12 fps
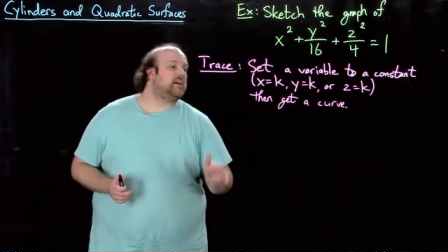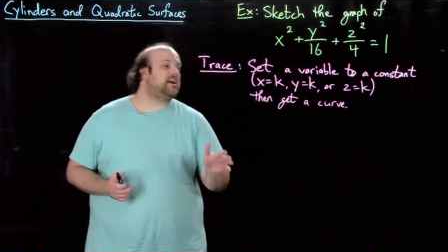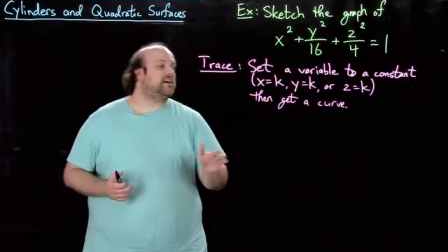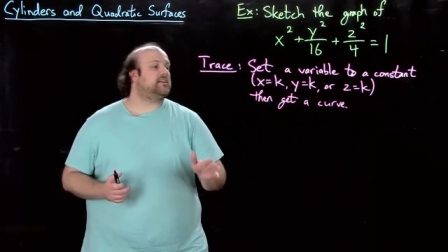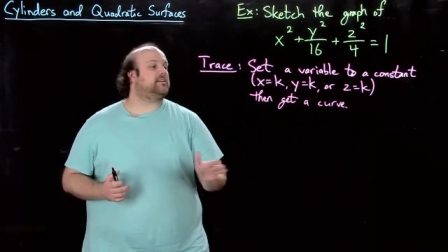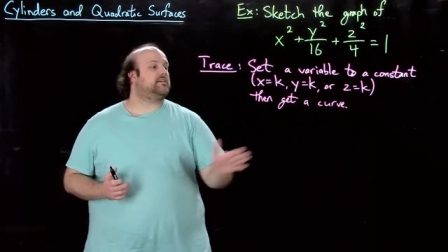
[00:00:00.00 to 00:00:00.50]

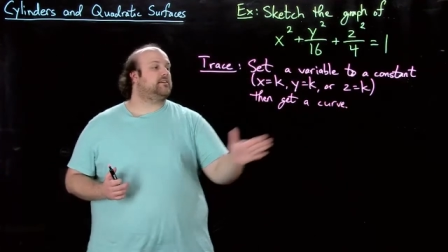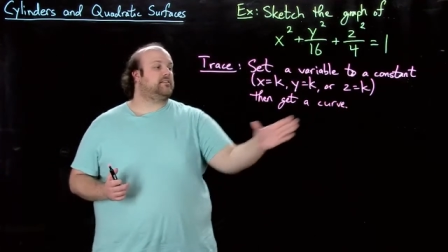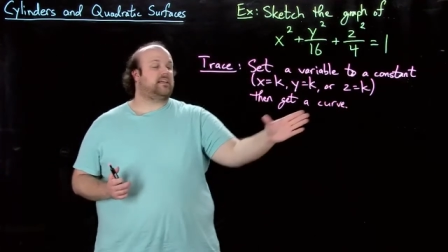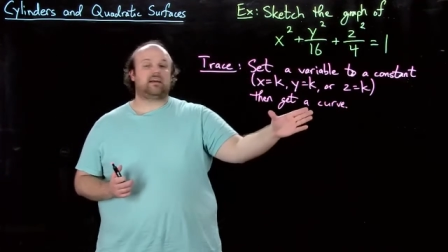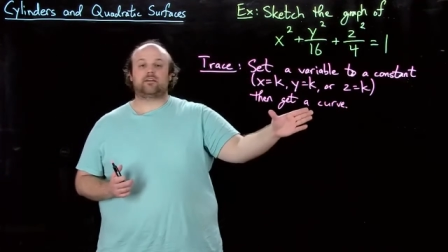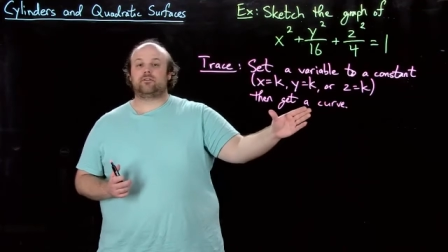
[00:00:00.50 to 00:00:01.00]
And
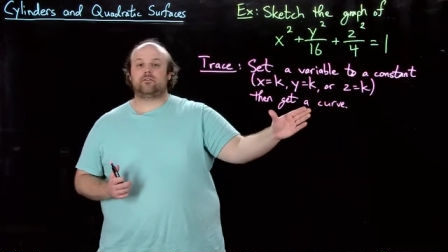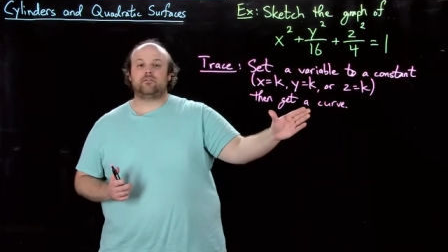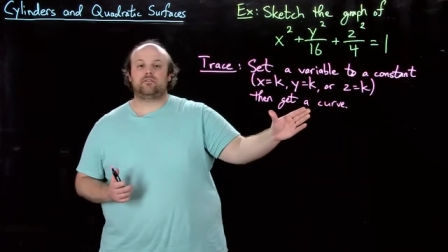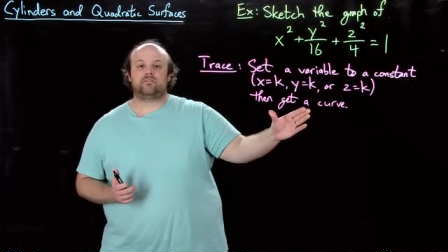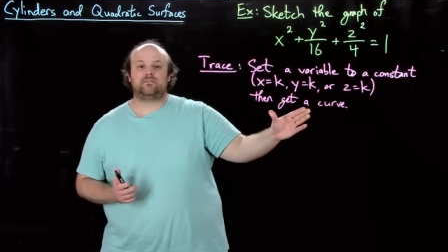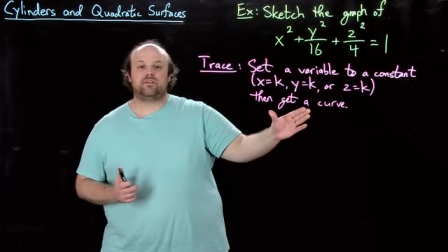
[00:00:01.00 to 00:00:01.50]
that
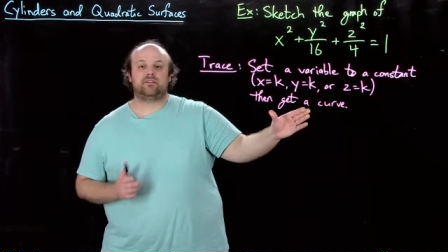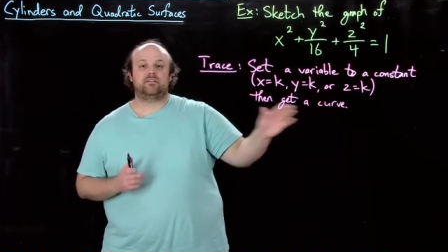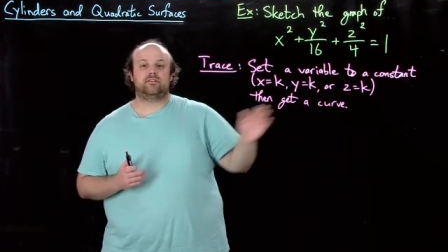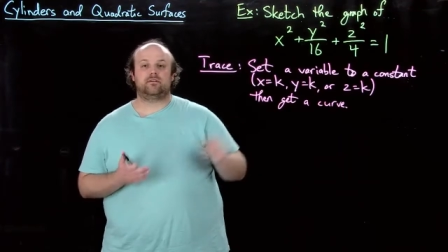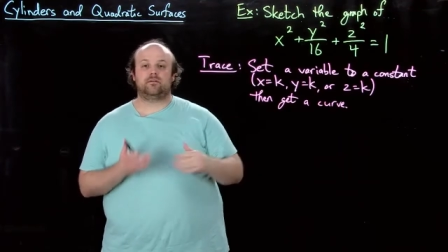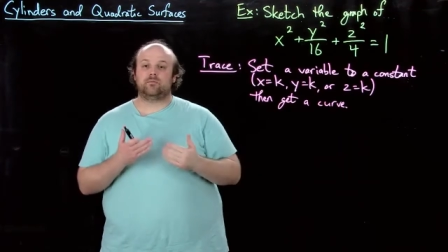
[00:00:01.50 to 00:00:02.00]
curve
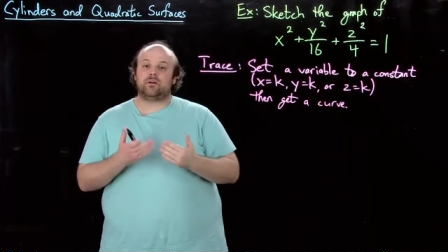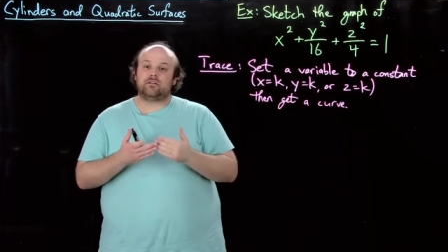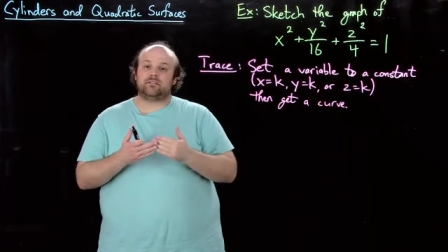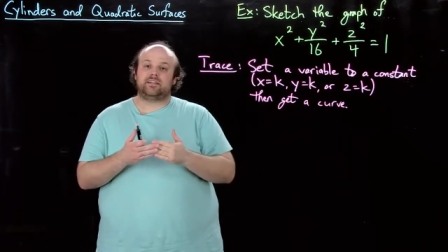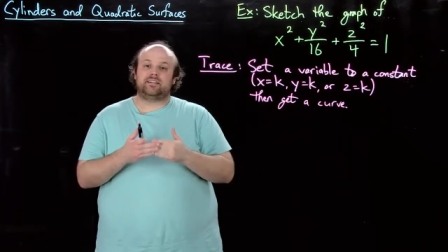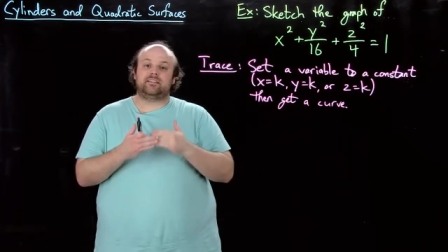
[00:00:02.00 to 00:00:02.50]

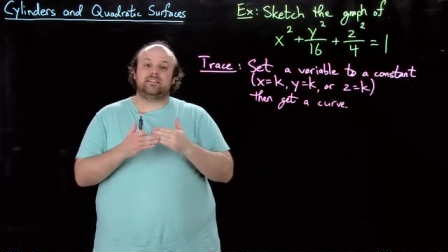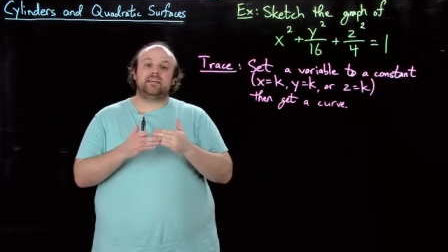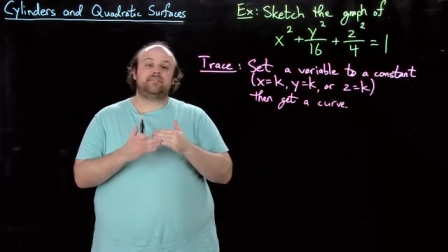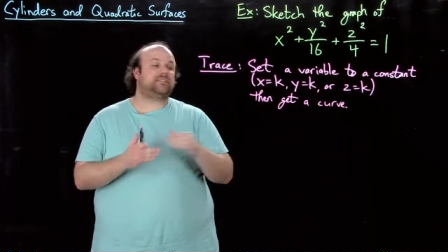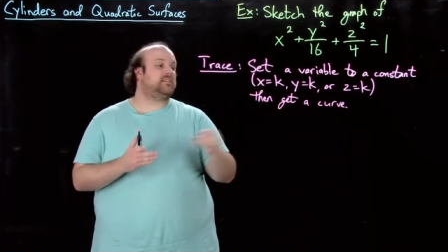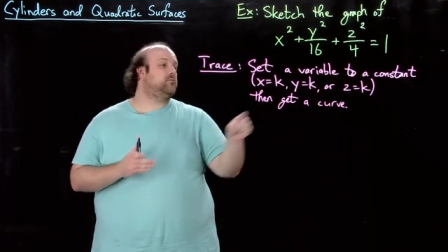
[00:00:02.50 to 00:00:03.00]
well, it
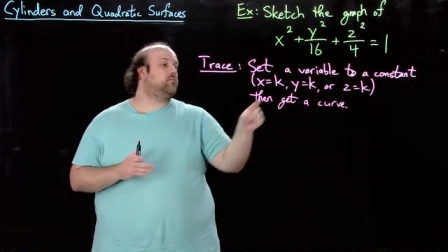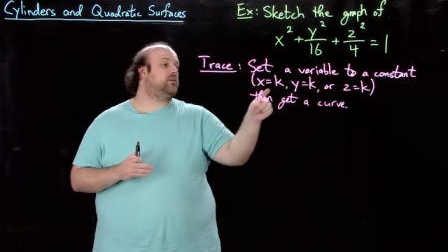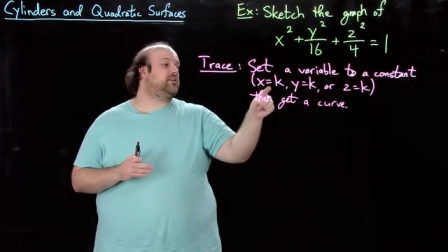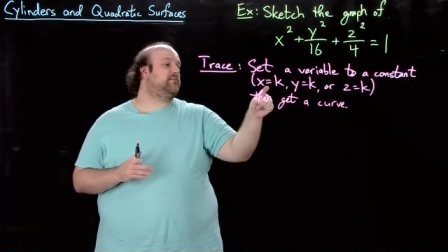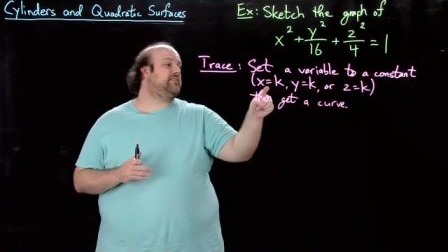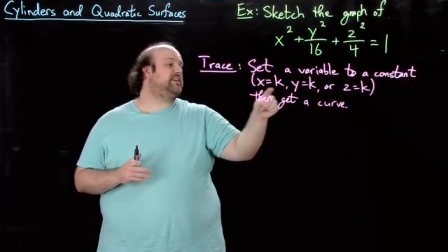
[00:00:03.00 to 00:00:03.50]
lives in
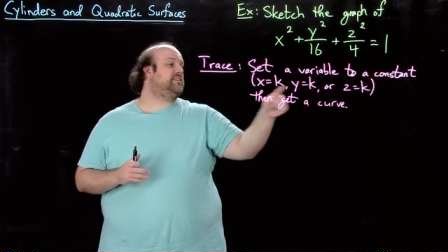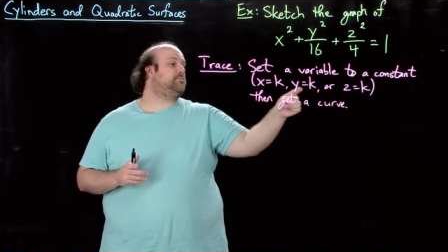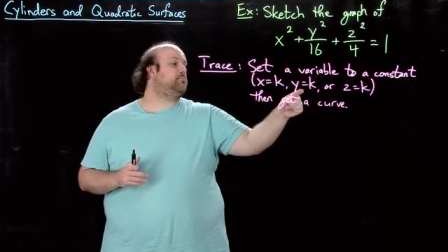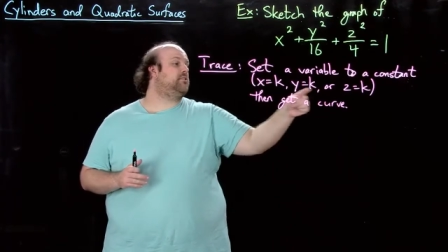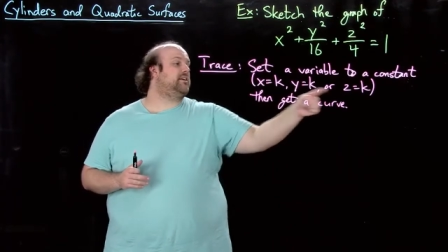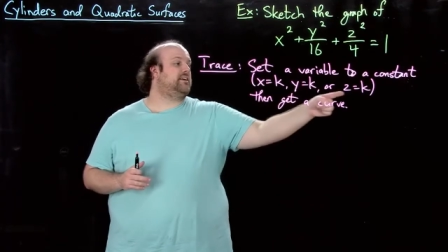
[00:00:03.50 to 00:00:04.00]
one of these
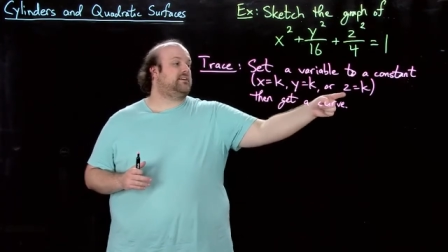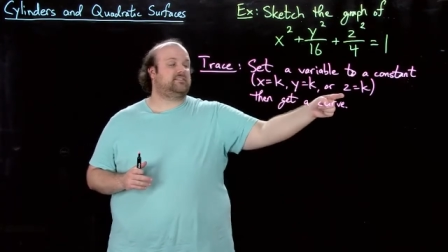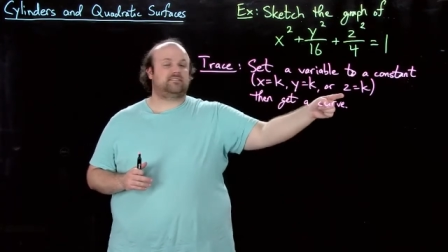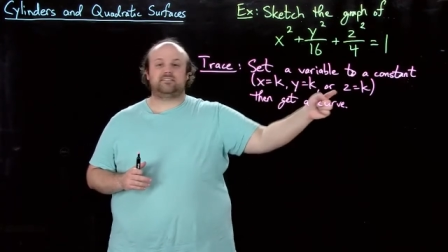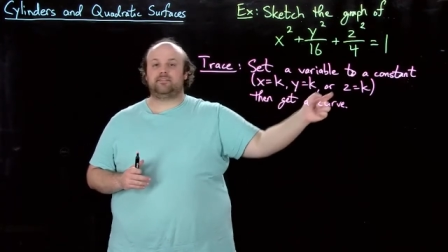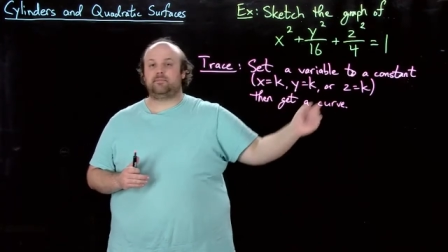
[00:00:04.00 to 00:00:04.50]

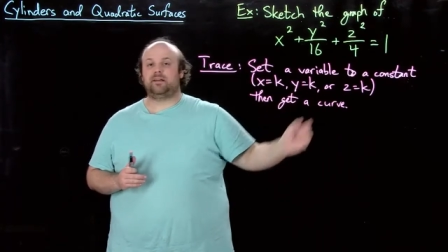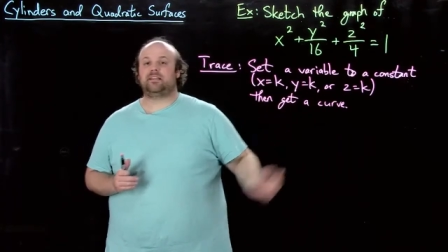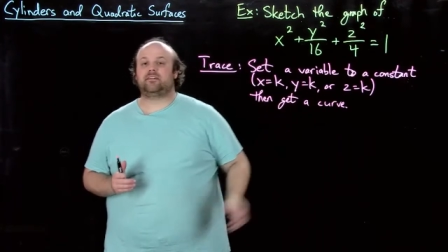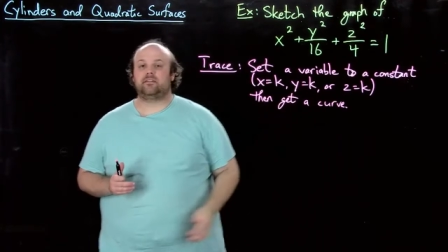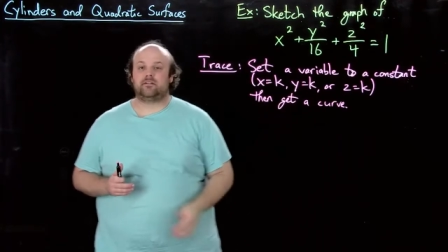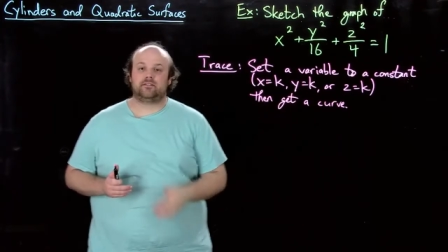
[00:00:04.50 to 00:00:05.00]
planes
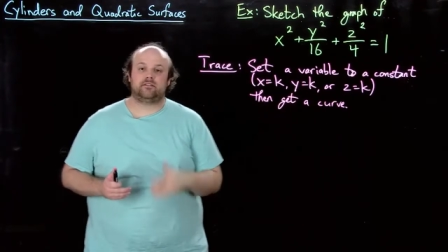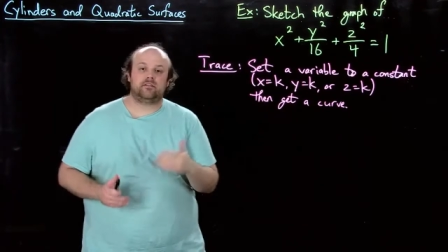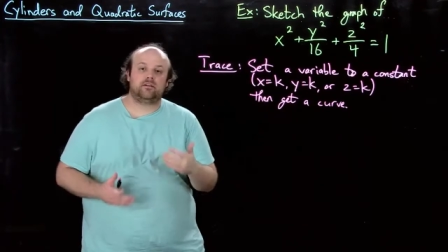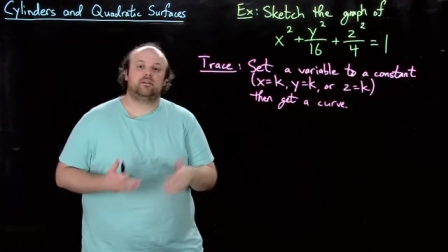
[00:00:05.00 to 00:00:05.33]
depending on